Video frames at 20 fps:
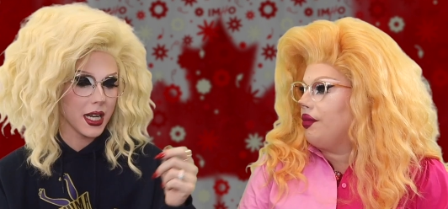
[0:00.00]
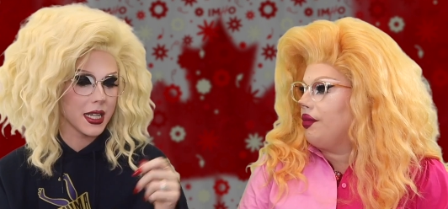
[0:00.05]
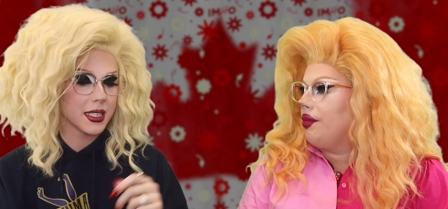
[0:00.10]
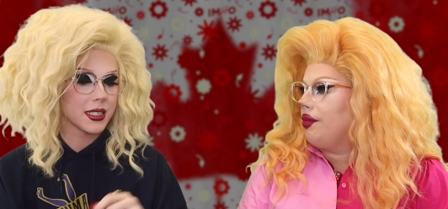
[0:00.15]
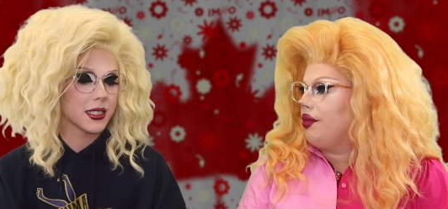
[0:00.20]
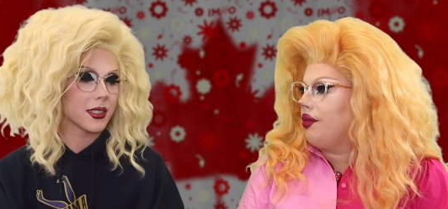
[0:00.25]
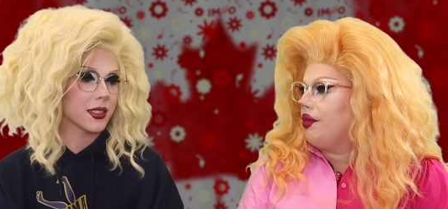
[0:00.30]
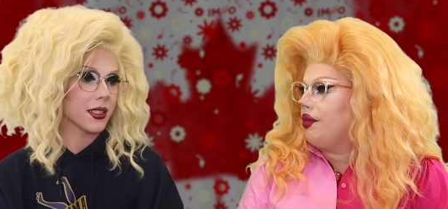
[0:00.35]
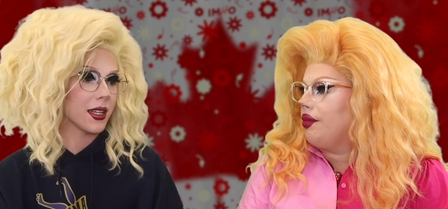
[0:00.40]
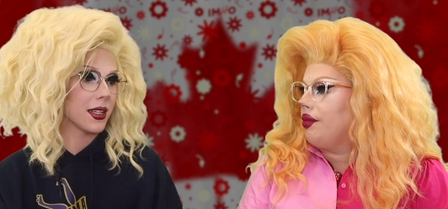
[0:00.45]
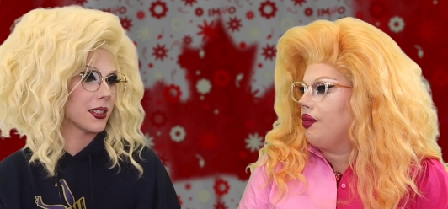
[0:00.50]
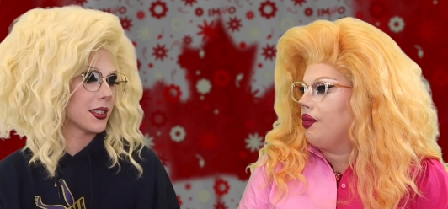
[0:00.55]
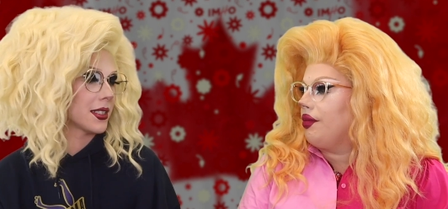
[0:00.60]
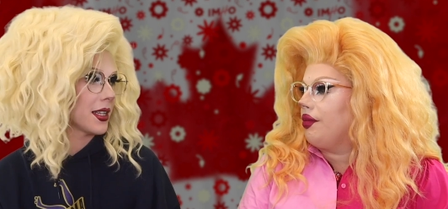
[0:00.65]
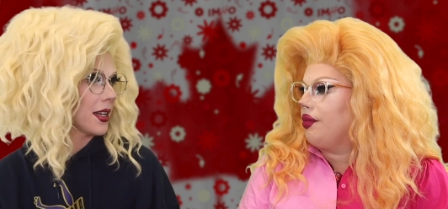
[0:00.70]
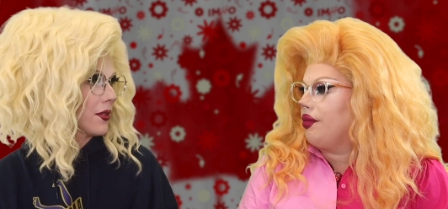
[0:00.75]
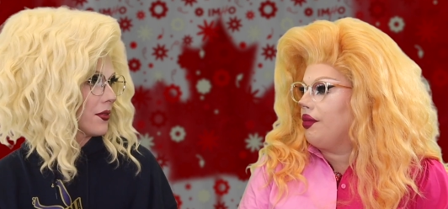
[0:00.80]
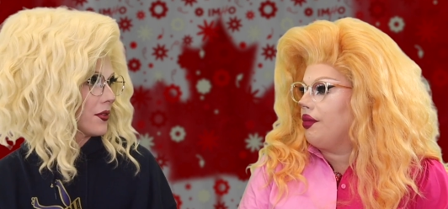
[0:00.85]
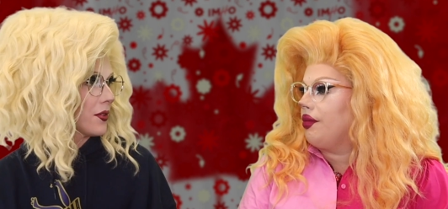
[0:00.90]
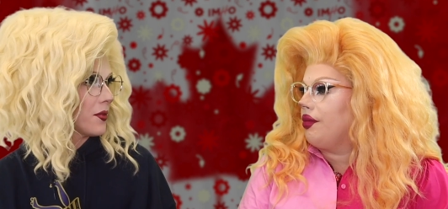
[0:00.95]
Speaker 1: Icesis got
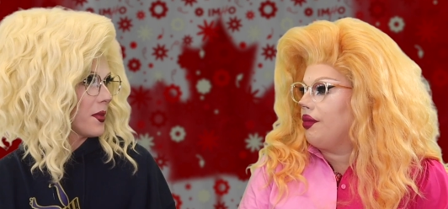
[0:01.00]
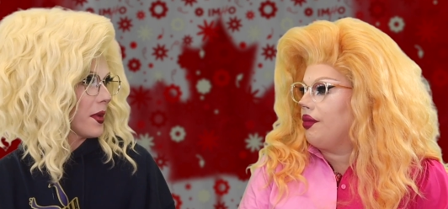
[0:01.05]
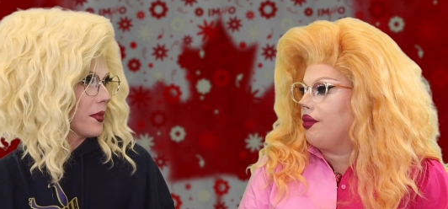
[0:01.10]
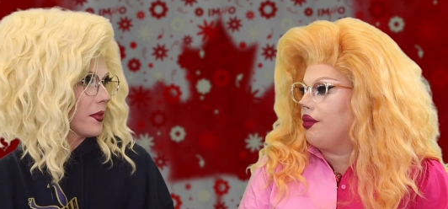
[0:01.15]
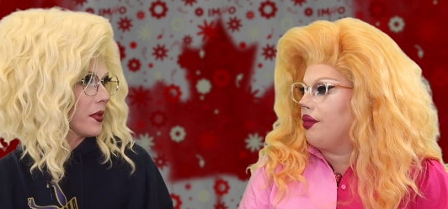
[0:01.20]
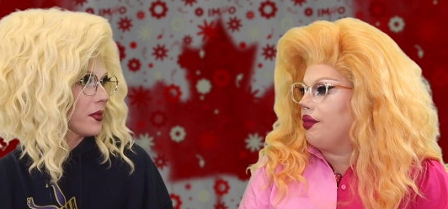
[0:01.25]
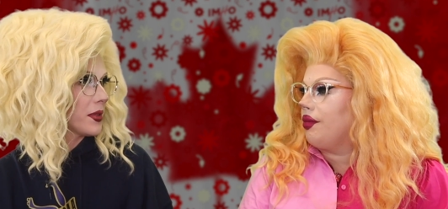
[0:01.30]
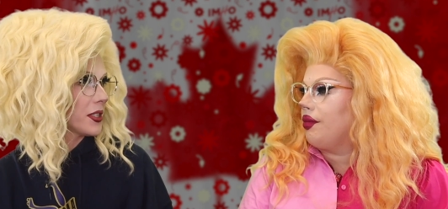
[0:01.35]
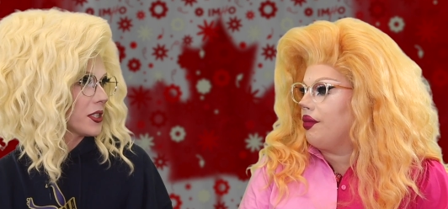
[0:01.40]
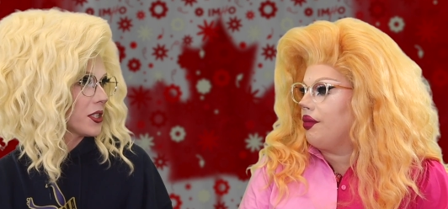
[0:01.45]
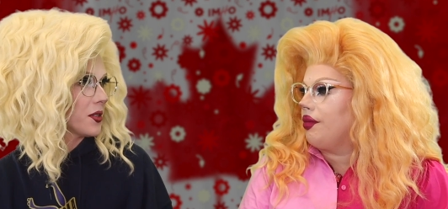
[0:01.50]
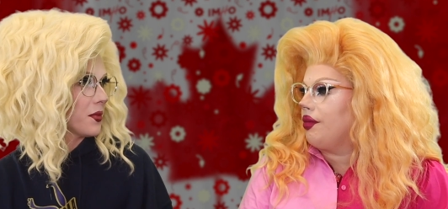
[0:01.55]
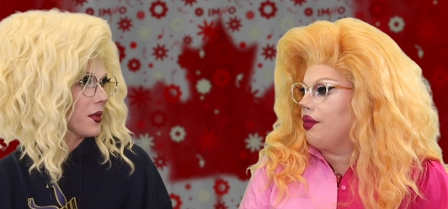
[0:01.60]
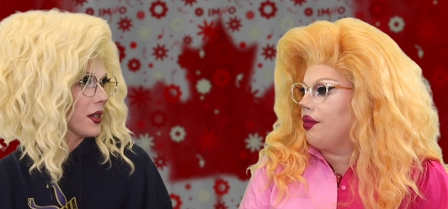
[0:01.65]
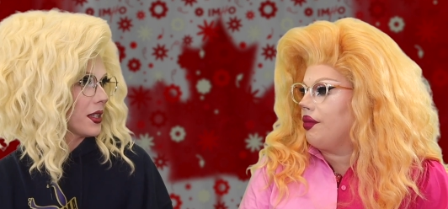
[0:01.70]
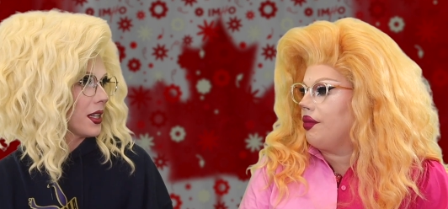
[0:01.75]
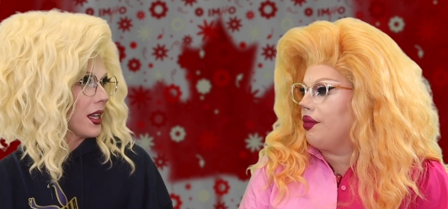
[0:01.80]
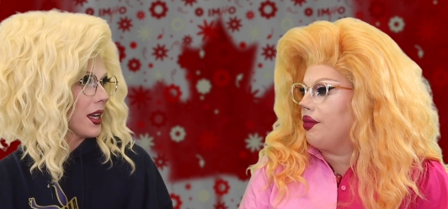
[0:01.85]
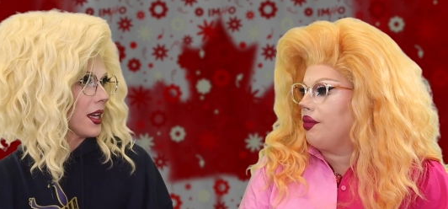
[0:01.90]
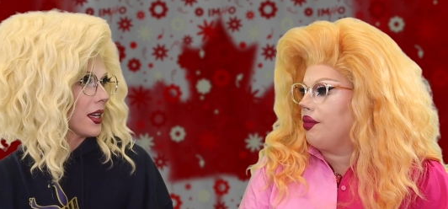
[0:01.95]
stuck with. Remember when she
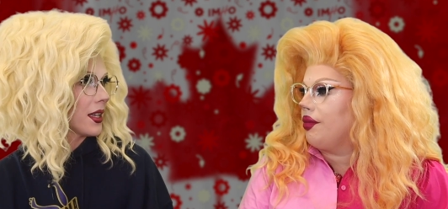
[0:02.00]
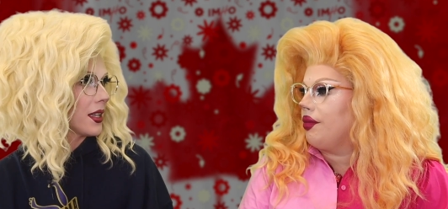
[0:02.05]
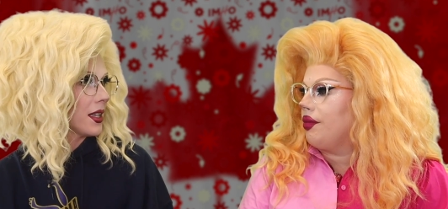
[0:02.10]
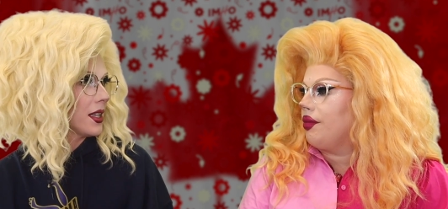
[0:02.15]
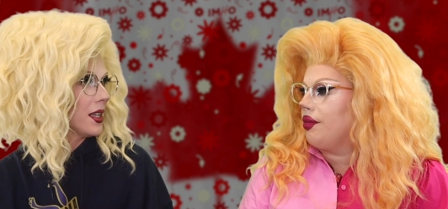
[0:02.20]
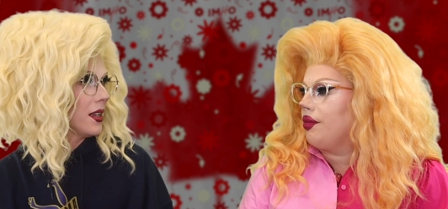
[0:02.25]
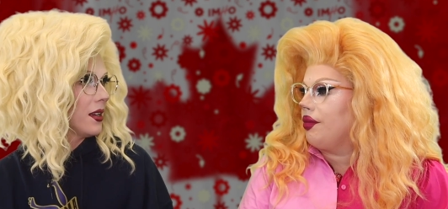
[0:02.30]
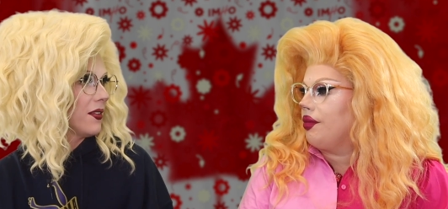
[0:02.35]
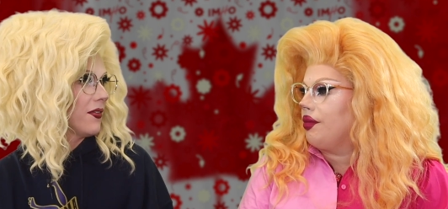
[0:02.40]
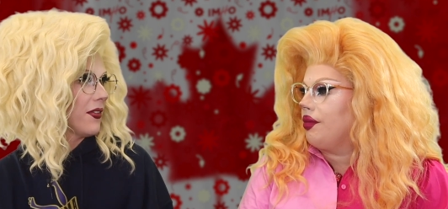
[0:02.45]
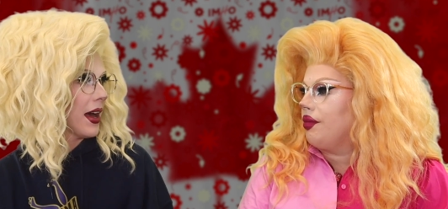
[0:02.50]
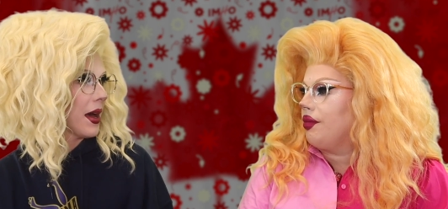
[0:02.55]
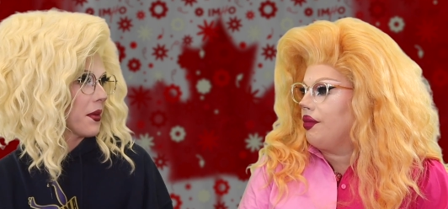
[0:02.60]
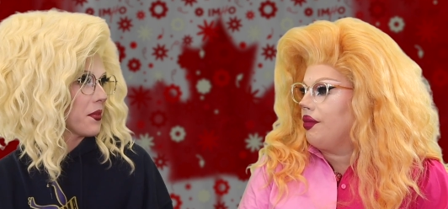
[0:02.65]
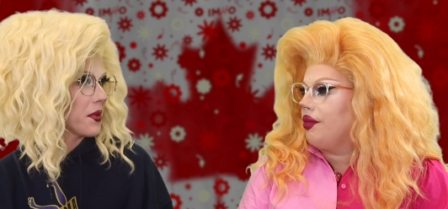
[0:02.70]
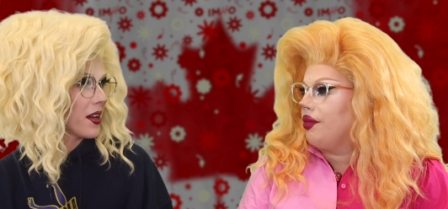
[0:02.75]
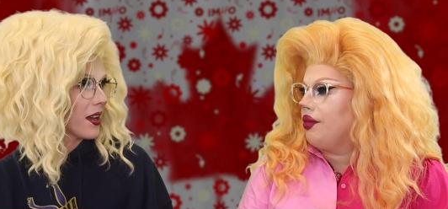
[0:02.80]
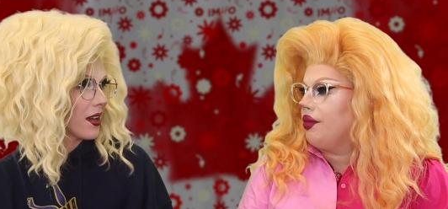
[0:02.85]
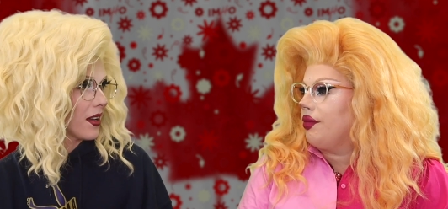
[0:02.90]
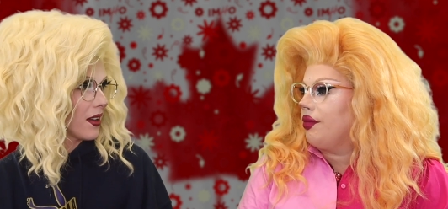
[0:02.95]
won like
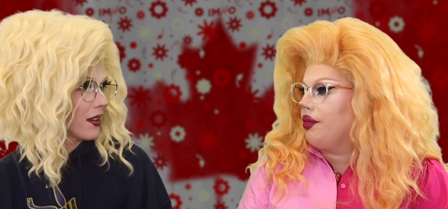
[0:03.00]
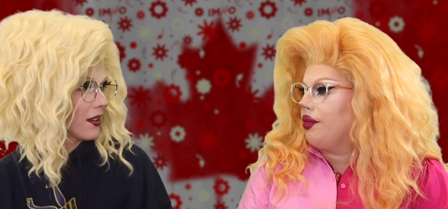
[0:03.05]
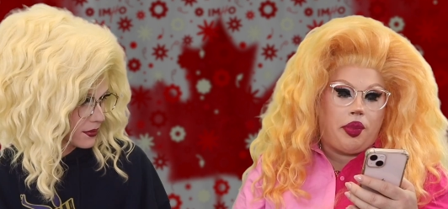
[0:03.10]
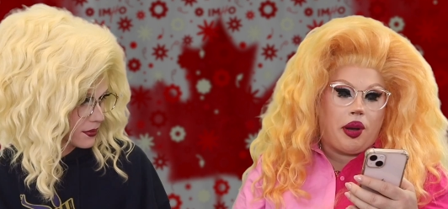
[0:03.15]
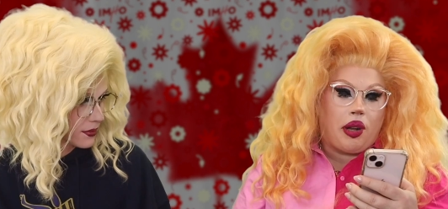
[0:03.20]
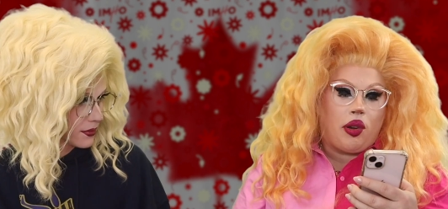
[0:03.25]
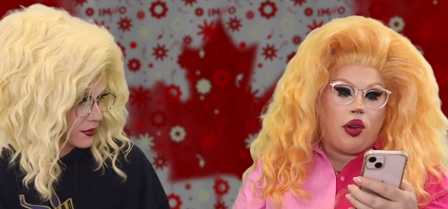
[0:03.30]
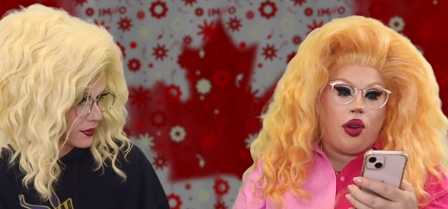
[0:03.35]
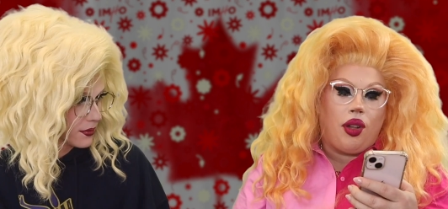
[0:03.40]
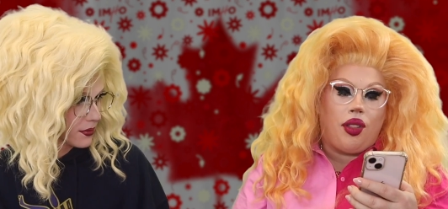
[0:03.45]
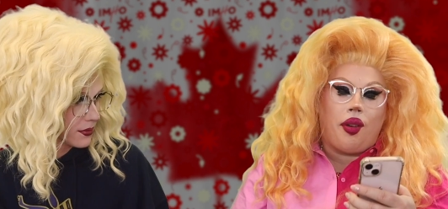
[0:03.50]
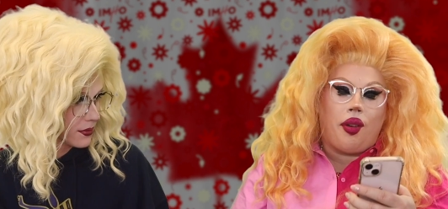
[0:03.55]
fabric? But girl,